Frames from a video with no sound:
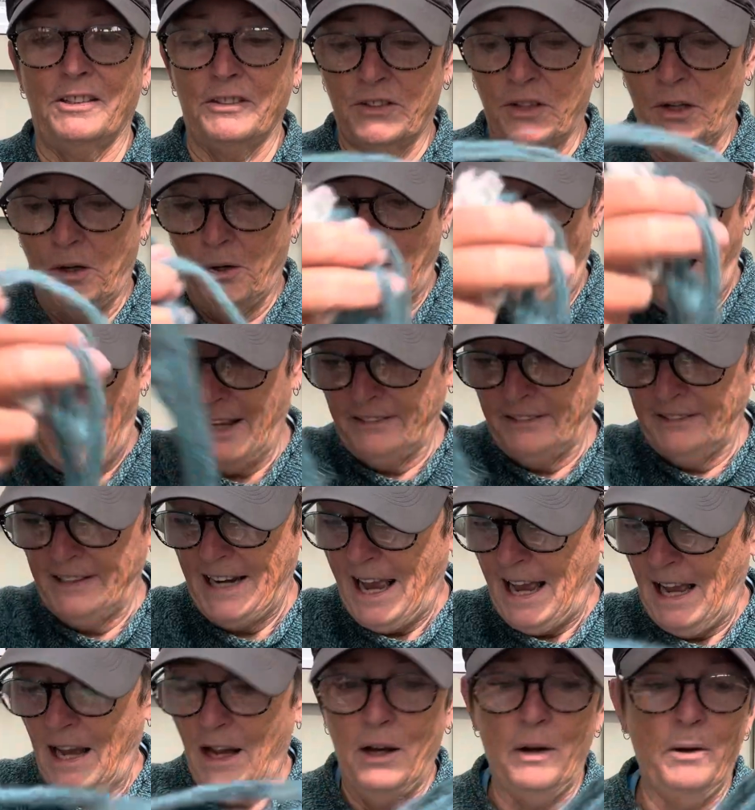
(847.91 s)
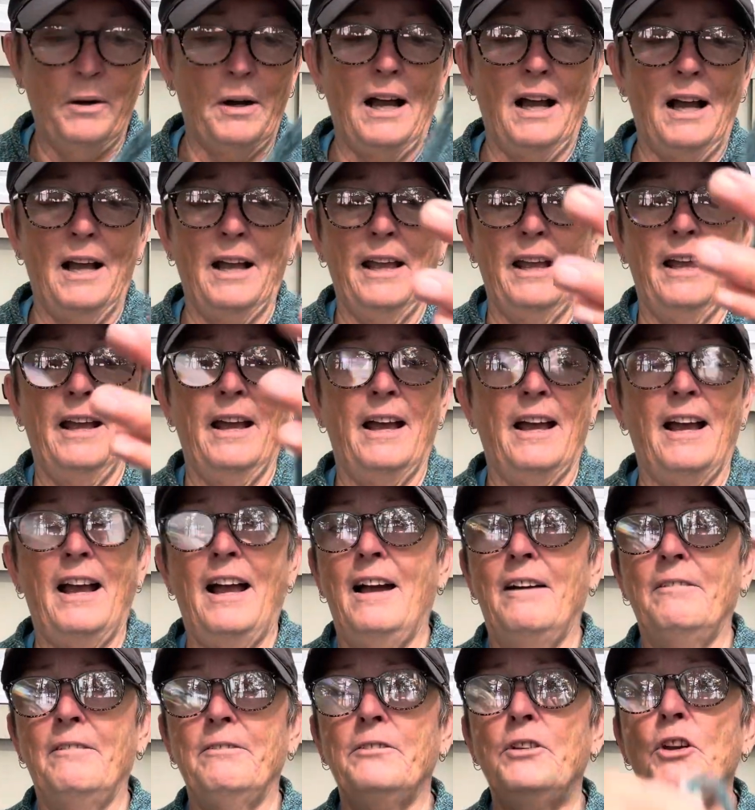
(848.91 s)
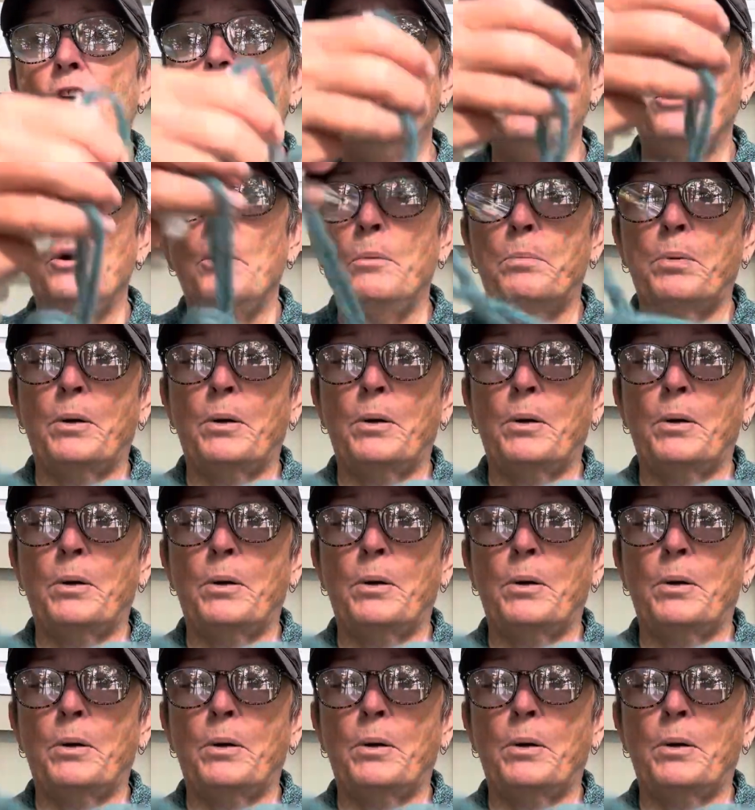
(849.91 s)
So now I have no